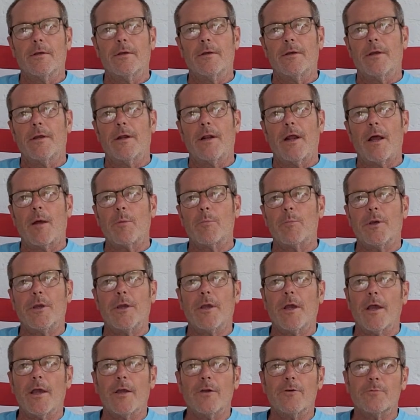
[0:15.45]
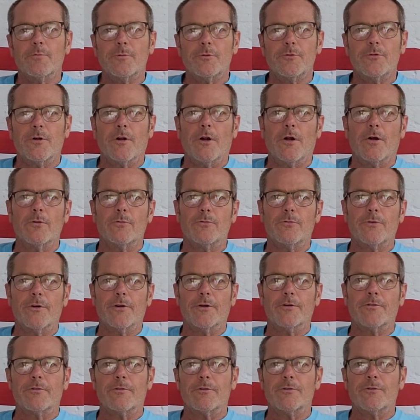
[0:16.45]
in IPAs, but you know,
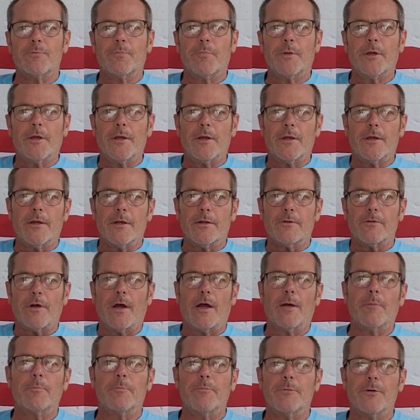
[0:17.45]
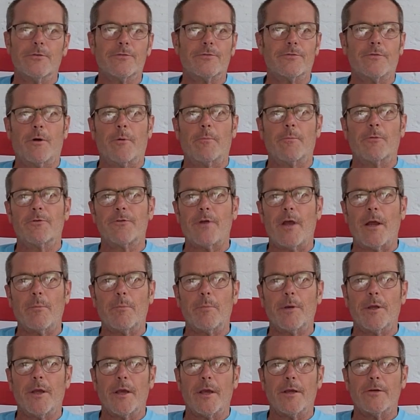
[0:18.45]
traditionally speaking, this summer's
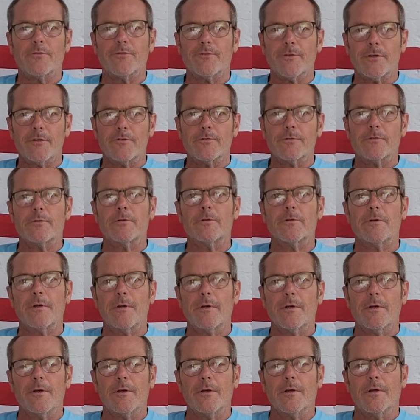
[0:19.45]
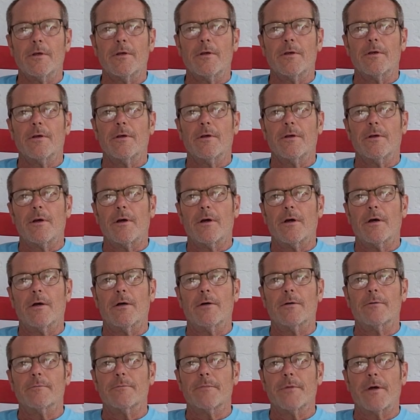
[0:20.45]
IPA season.
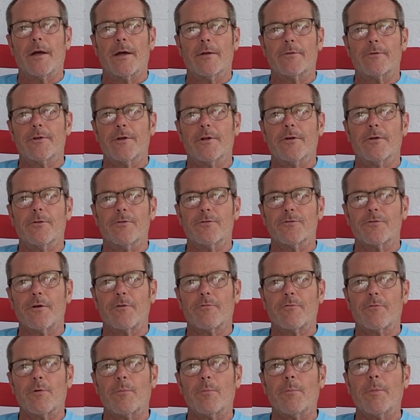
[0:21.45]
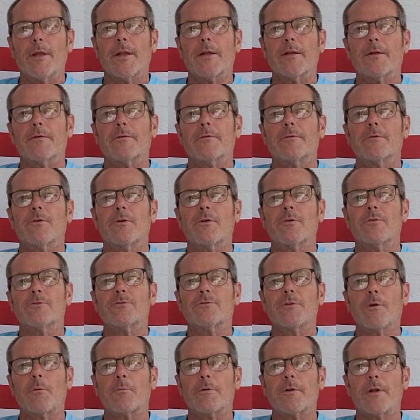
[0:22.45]
I tend to suffer a bit during the
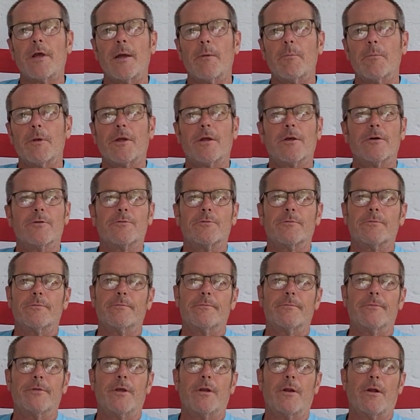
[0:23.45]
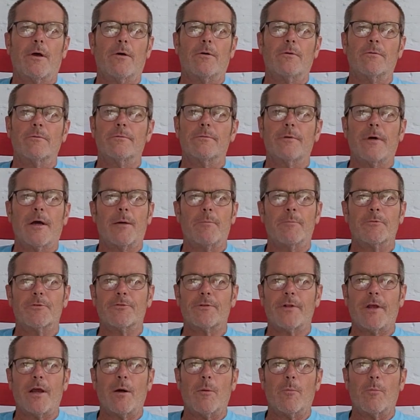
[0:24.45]
summertime because, you know, I'm a
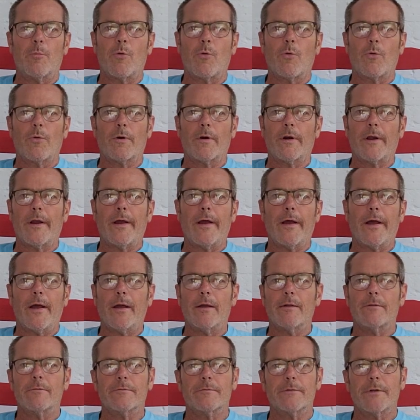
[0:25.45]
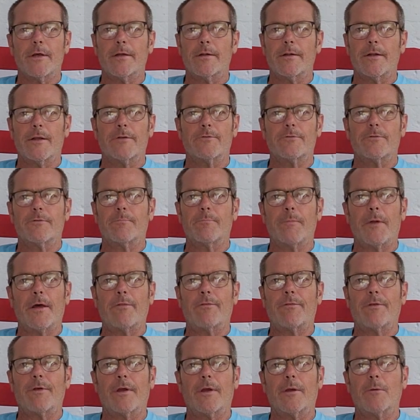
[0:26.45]
stout porter guy. That's my
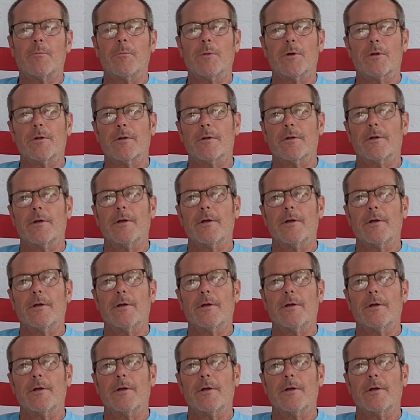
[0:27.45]
thing, but